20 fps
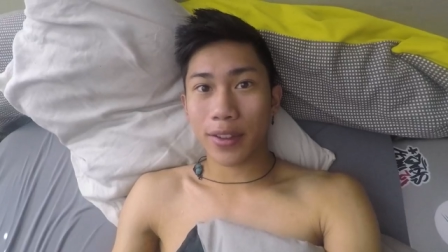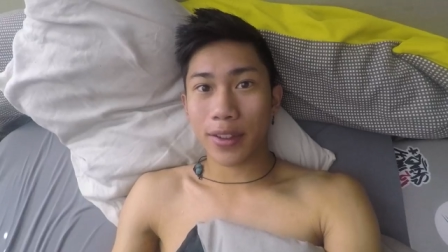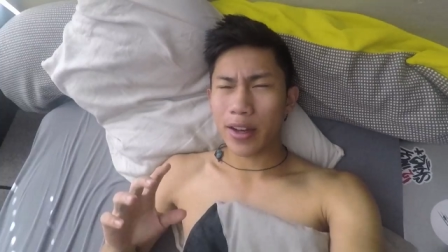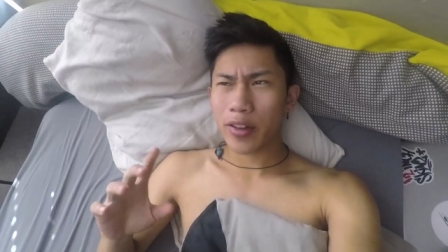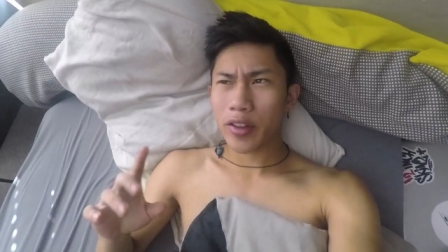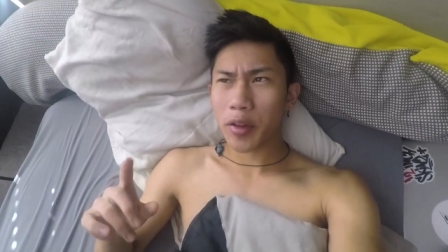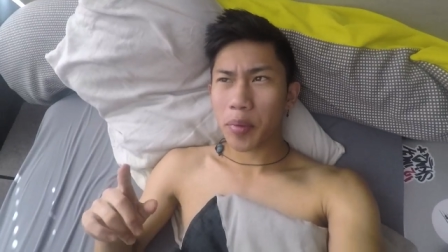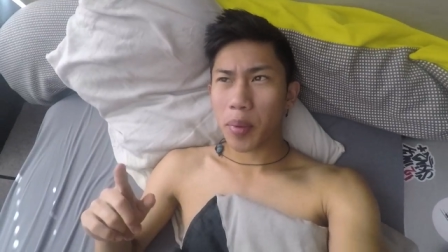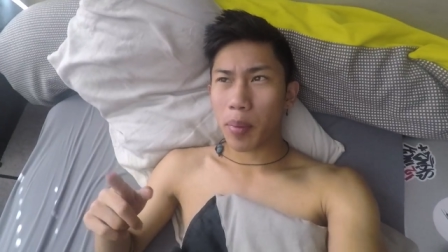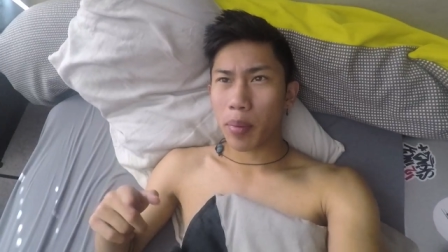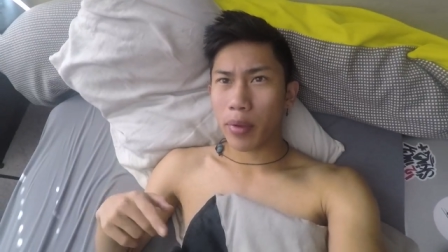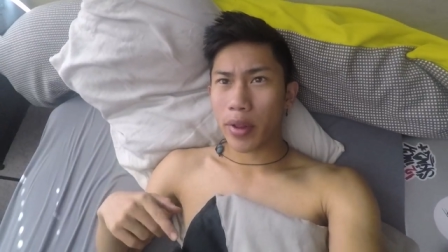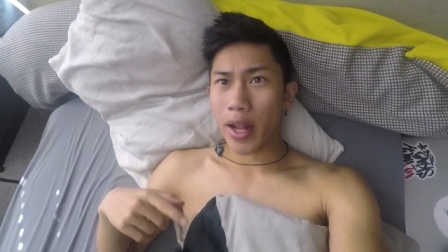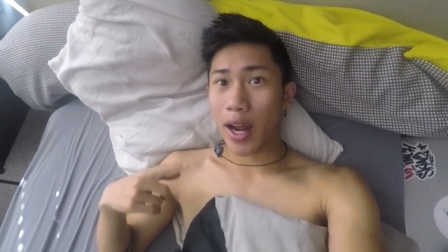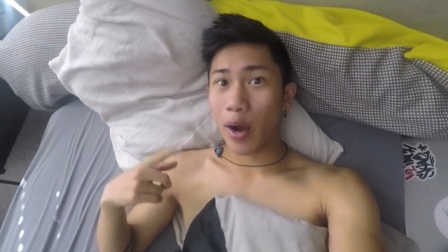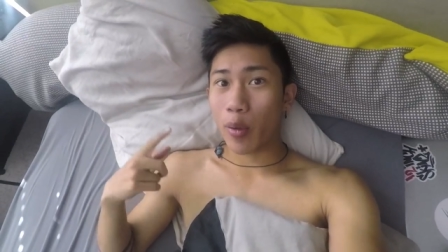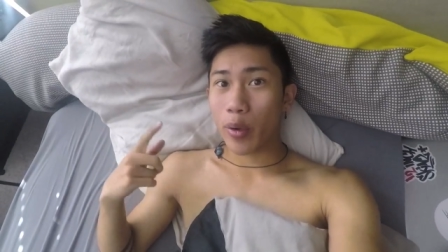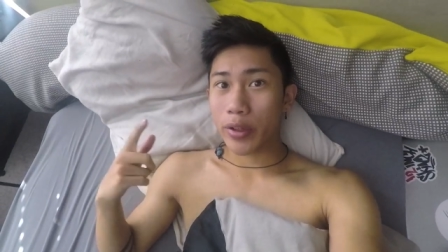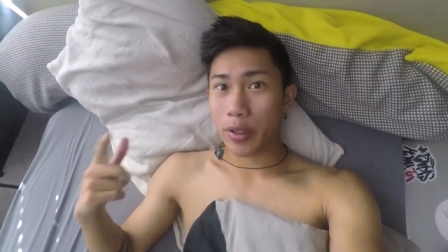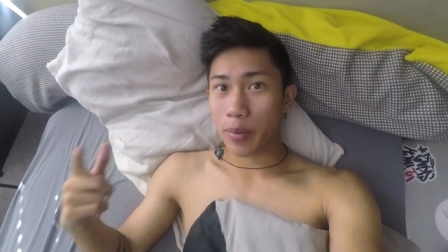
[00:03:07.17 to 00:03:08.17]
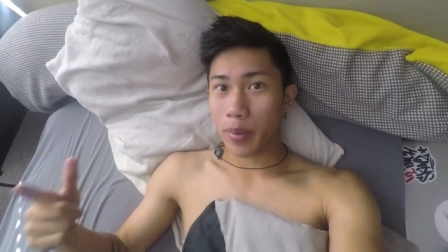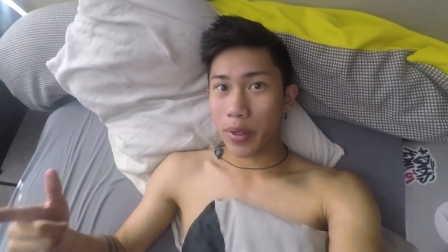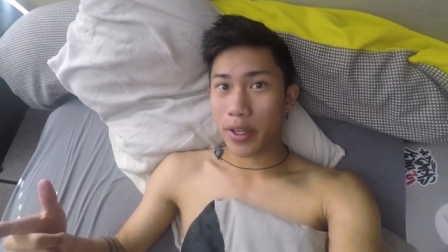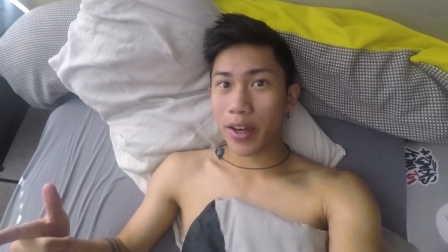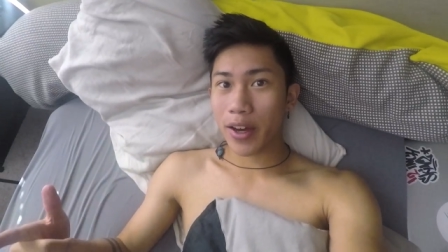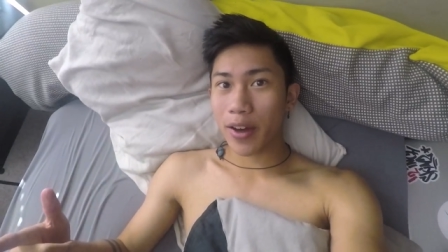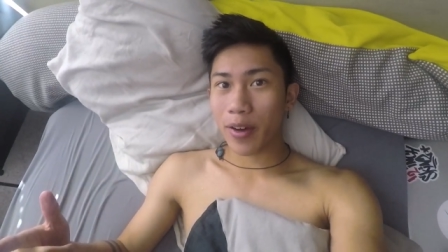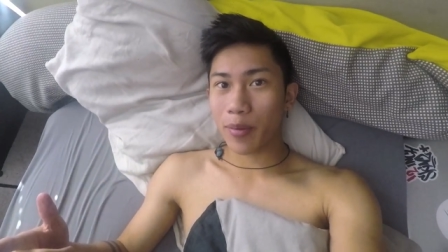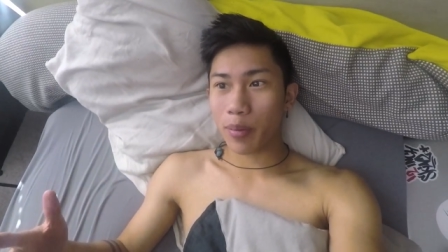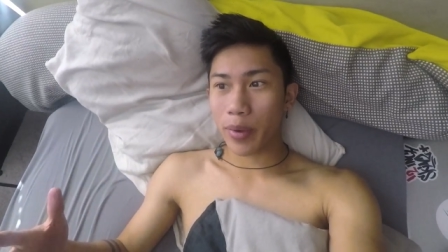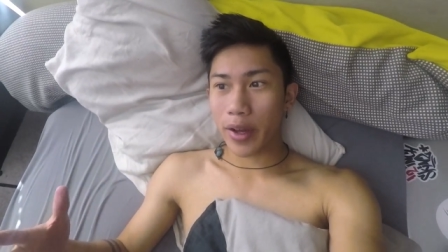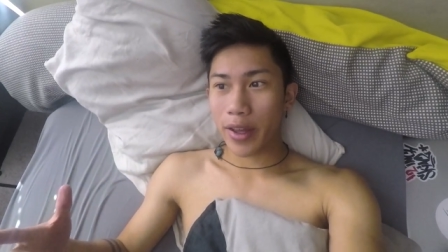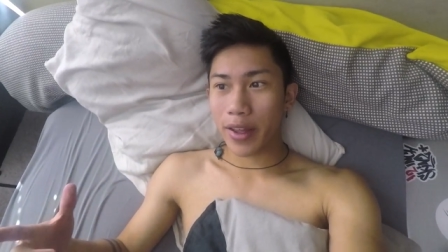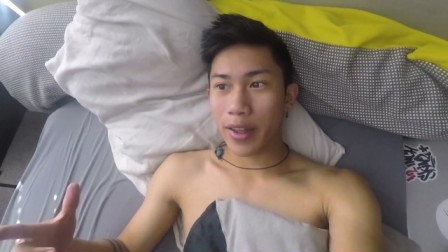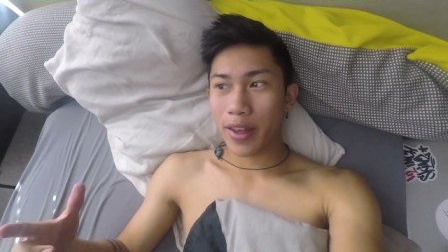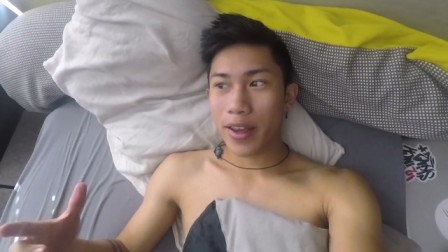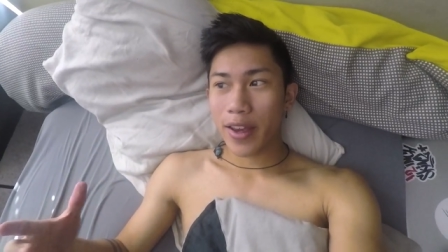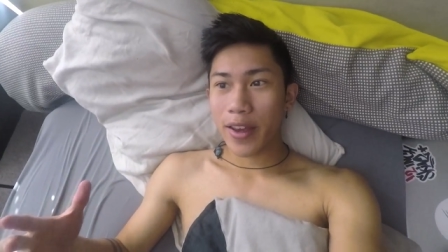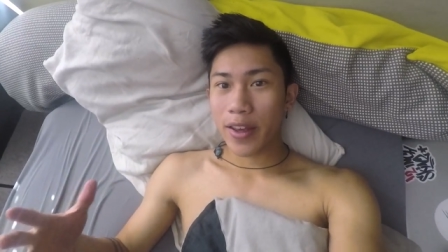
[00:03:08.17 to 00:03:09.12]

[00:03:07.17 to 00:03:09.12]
Not the people that I want to become, but